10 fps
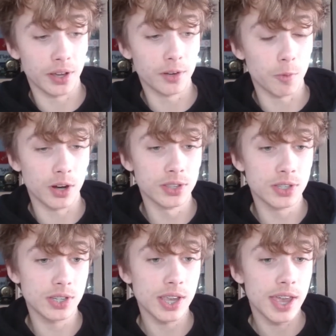it
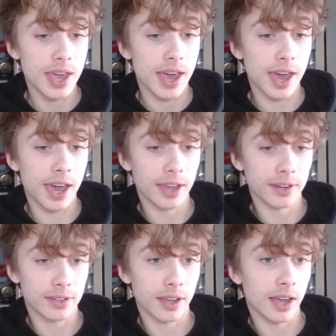once,
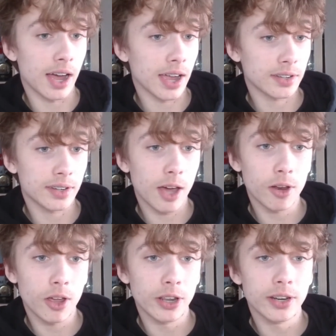and I had to
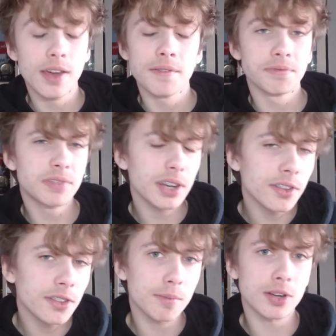download it.
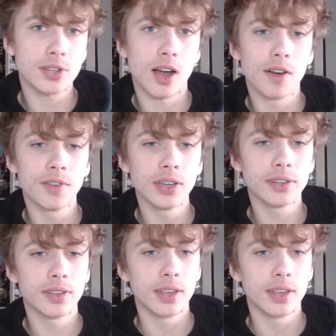Didn't think much of it,